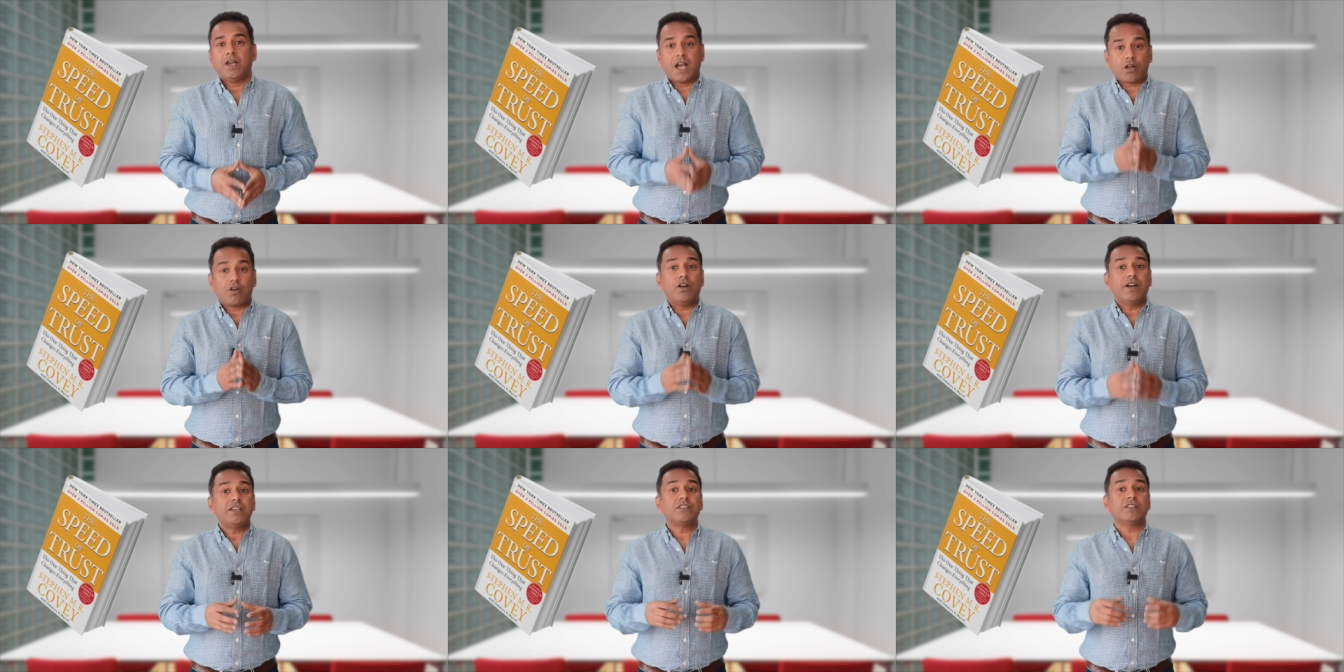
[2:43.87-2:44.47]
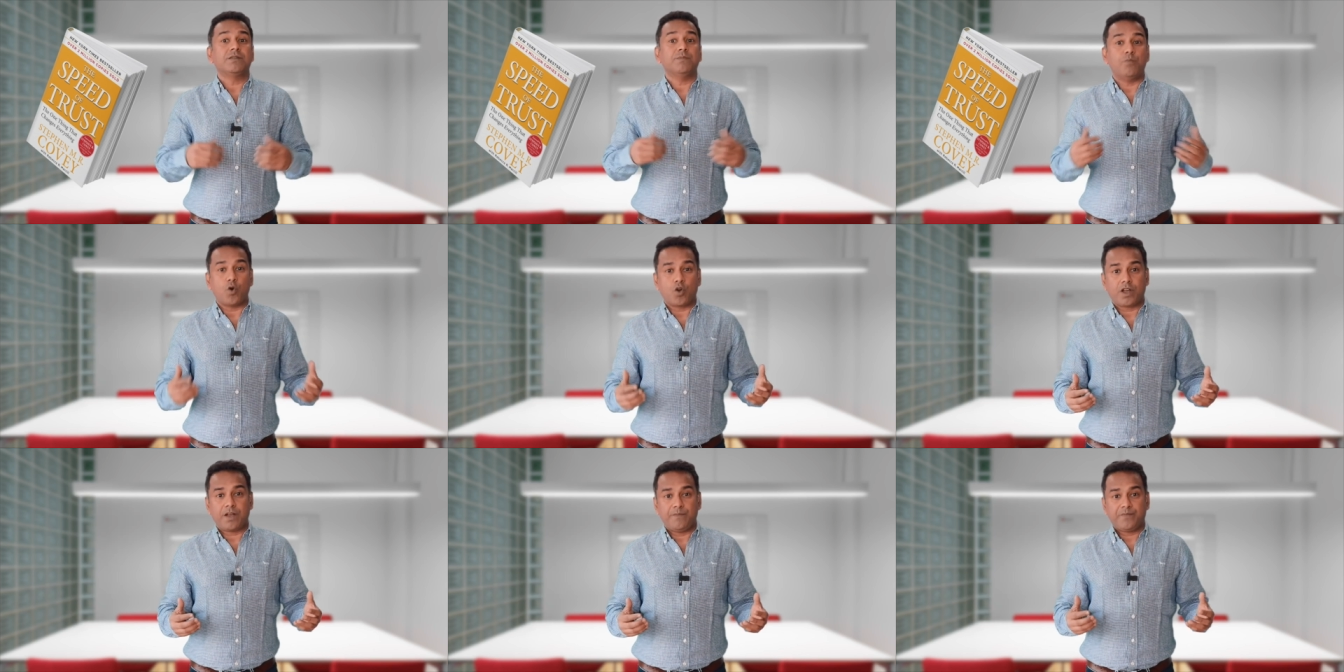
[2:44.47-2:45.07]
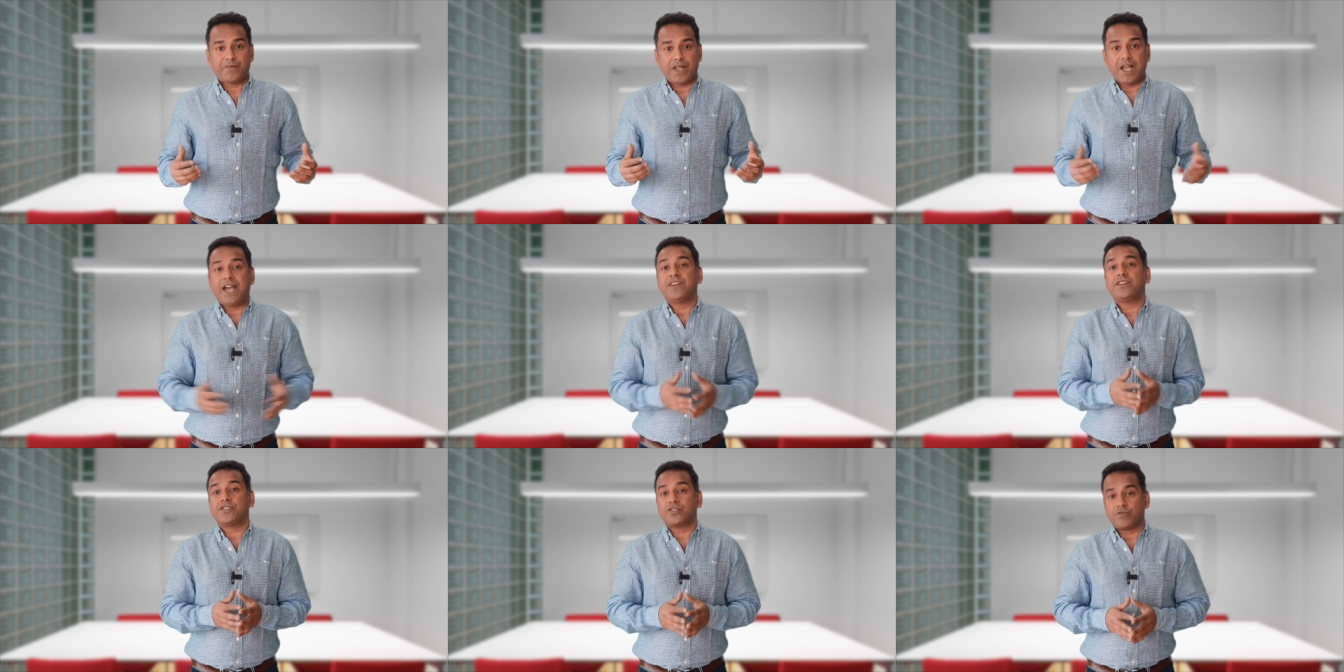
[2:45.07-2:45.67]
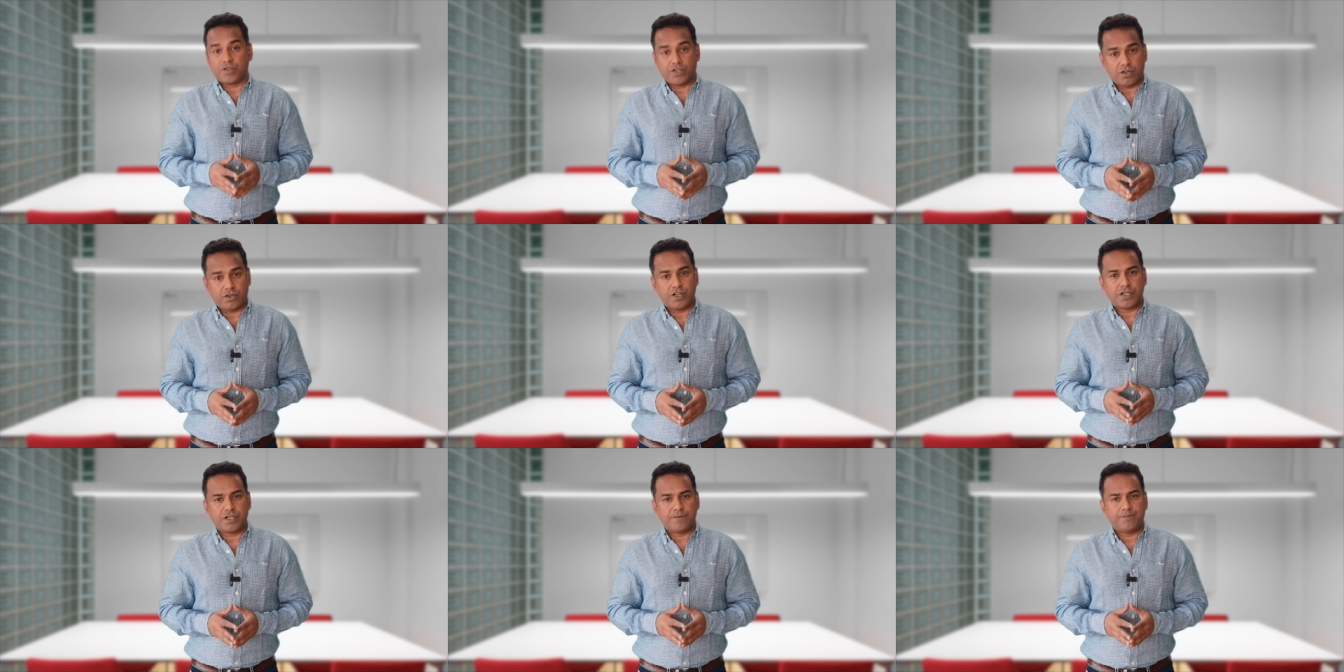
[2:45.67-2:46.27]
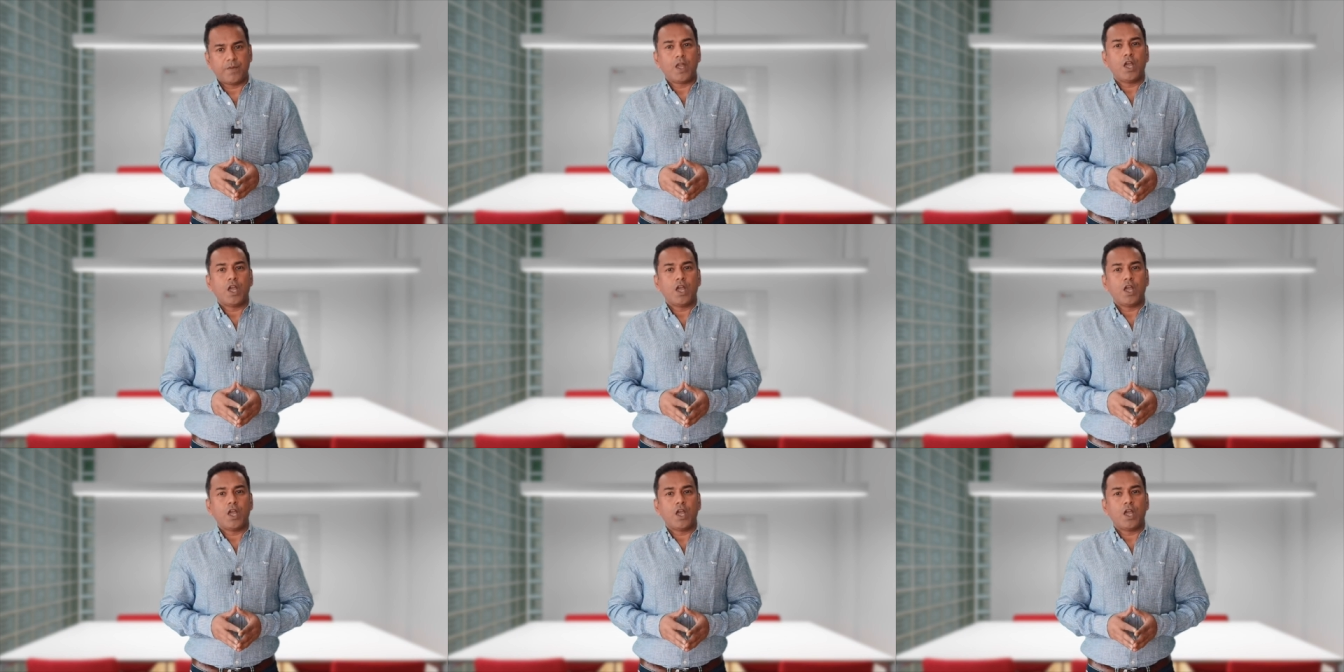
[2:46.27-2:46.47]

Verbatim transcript: According to the book and his research,